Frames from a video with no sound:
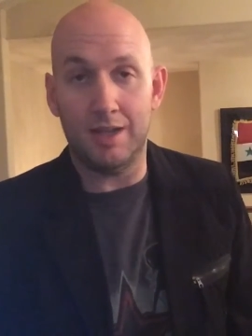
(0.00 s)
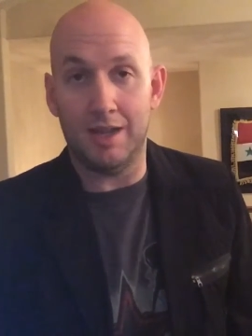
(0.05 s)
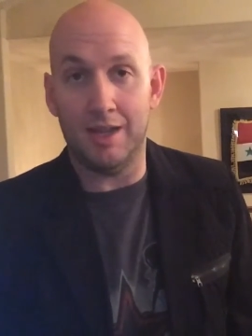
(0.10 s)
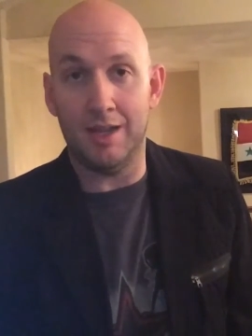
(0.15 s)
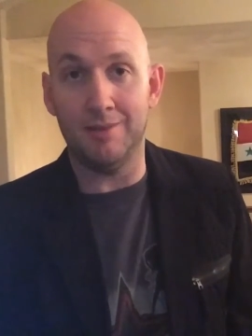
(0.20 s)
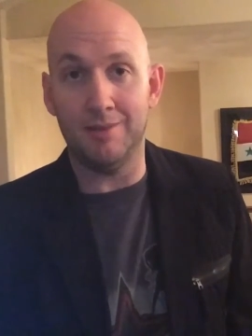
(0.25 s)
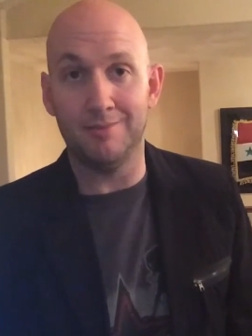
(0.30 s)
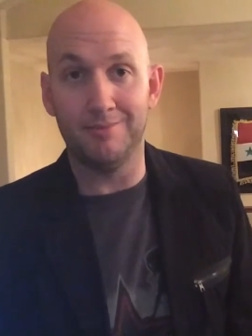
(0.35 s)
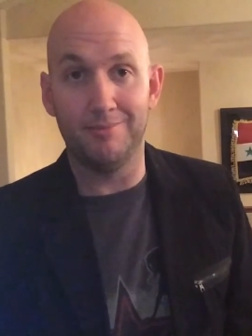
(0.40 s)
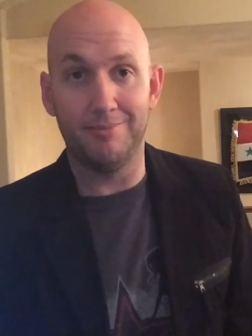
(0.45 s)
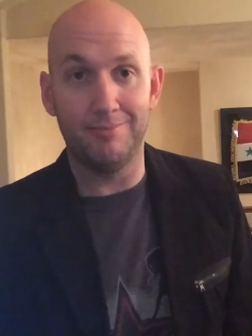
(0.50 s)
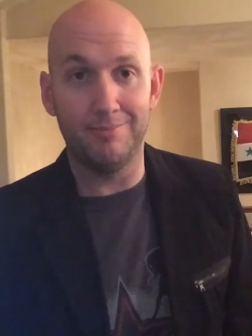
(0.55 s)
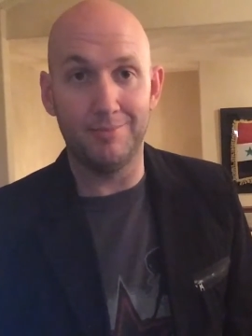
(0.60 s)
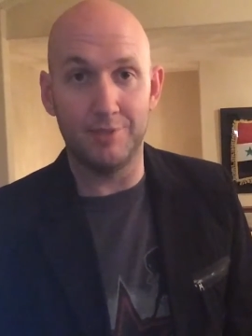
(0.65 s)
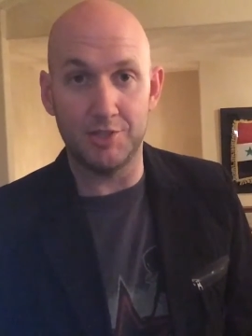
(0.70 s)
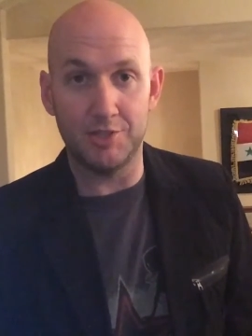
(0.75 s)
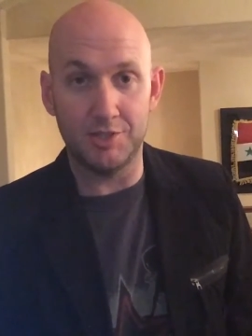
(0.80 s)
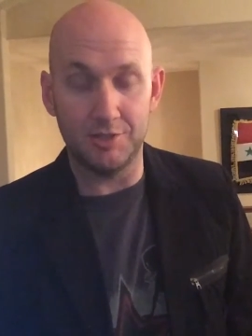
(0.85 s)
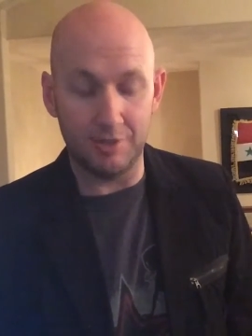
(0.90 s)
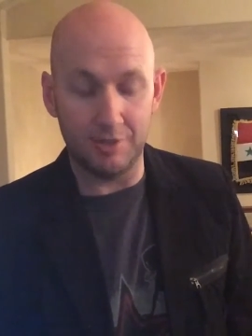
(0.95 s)
and
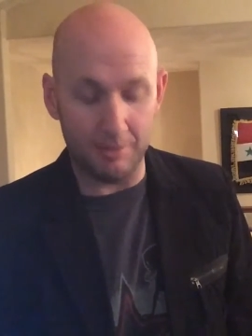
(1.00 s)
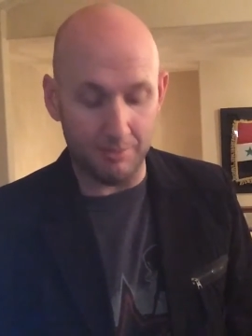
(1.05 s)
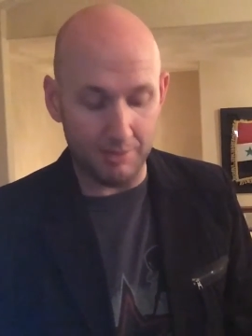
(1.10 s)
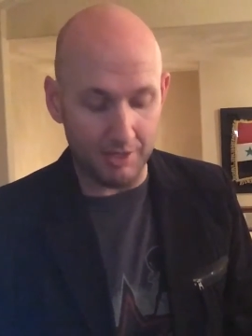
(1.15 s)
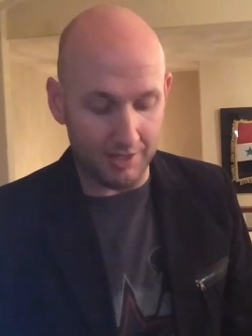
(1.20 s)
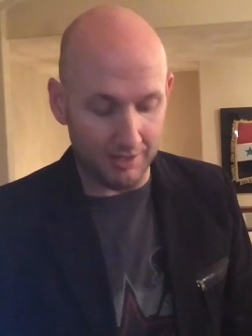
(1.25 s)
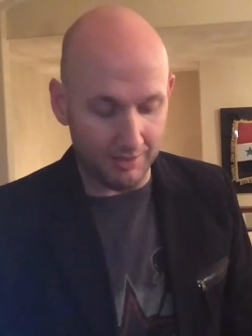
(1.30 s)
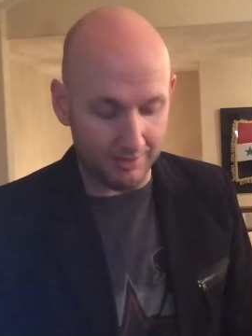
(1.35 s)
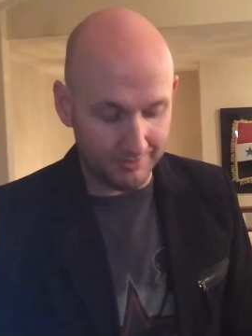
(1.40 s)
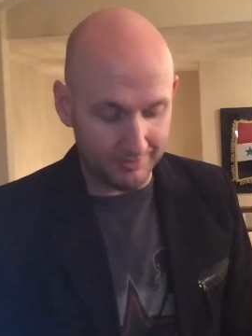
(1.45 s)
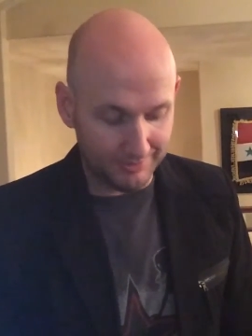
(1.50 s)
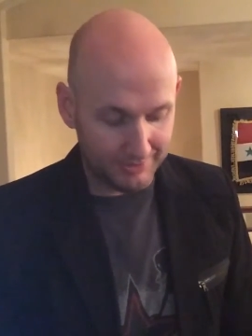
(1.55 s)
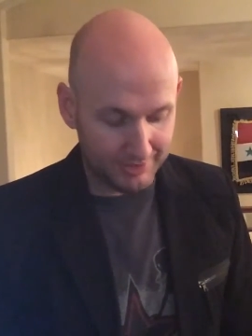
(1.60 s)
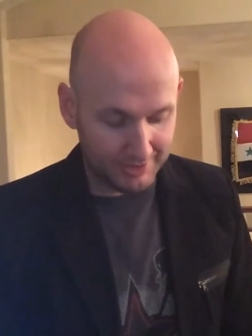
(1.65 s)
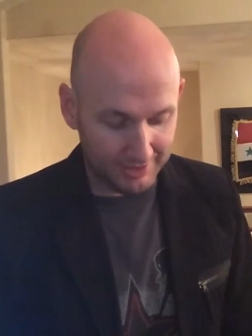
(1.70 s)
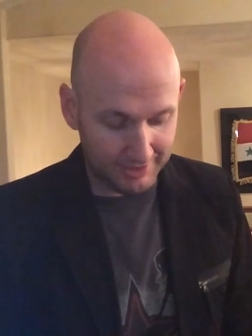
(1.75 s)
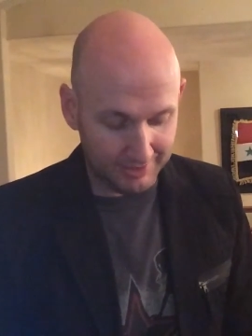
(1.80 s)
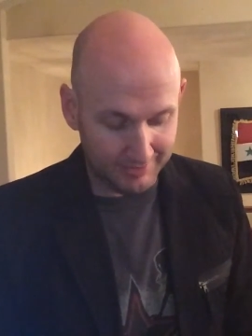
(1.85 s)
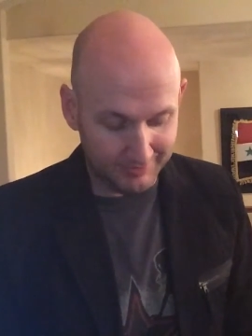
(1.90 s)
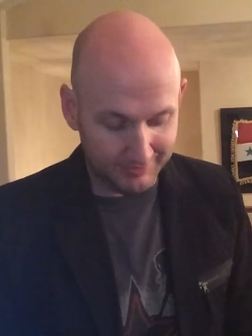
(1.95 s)
they're still going to be here.
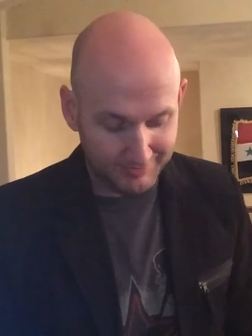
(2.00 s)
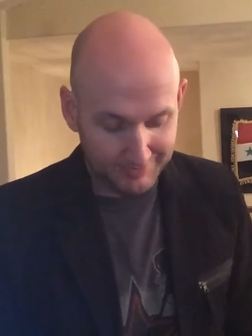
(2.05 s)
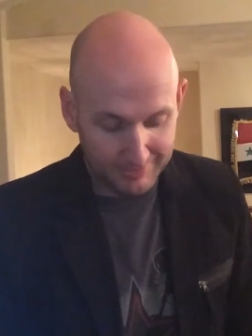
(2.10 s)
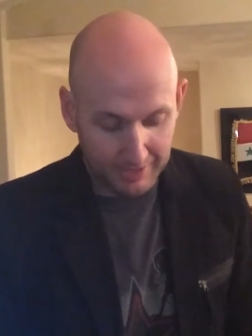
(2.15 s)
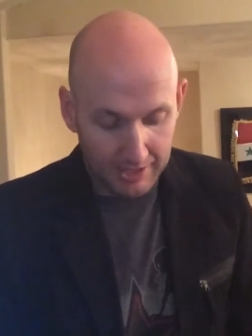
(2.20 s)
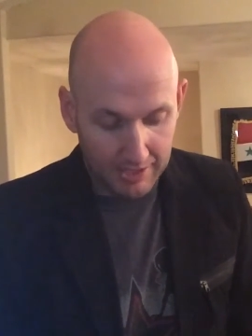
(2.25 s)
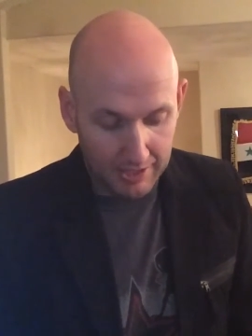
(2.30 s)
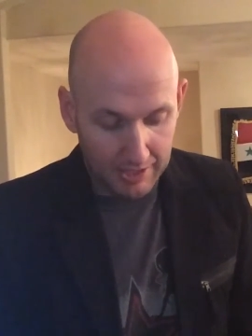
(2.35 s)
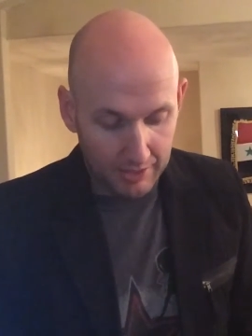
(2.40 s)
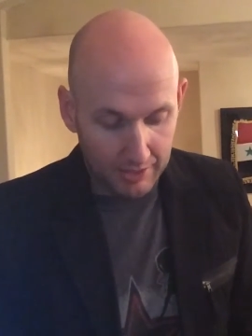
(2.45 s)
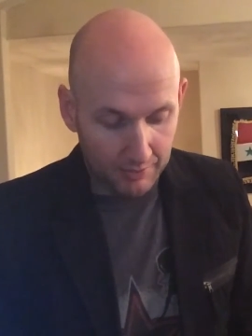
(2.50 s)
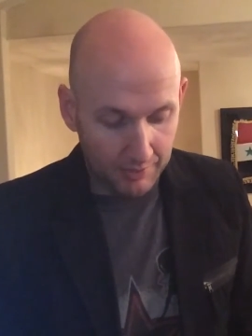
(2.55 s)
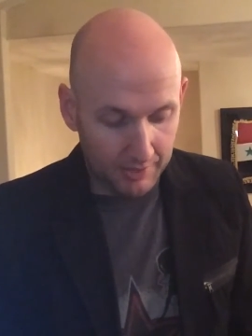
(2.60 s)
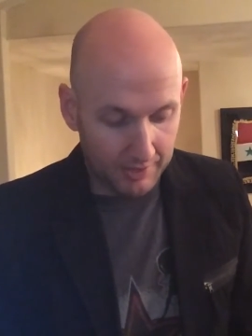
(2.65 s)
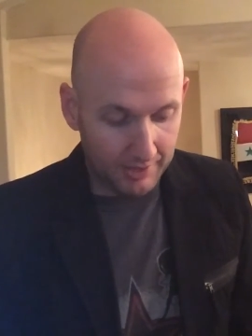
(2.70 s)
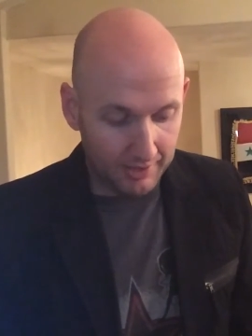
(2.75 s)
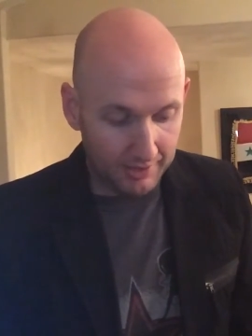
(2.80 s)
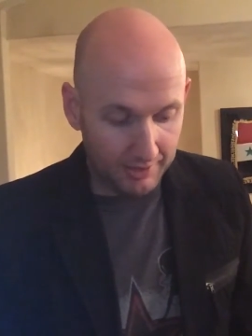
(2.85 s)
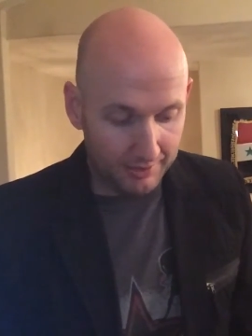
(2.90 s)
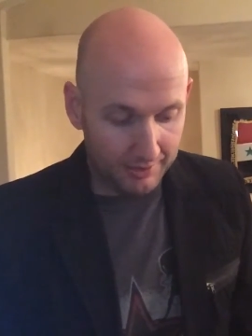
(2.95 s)
So what are you
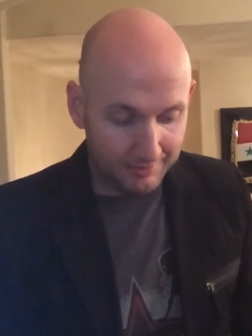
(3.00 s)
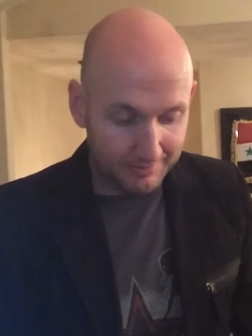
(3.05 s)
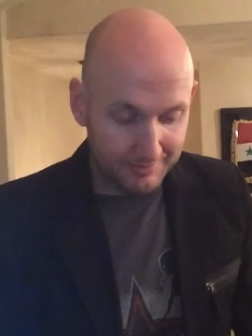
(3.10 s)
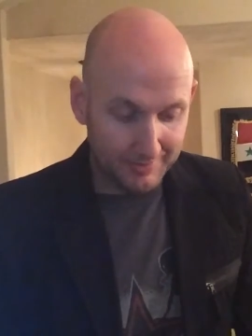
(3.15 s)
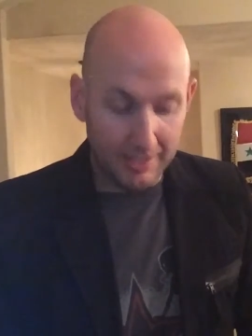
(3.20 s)
going to do?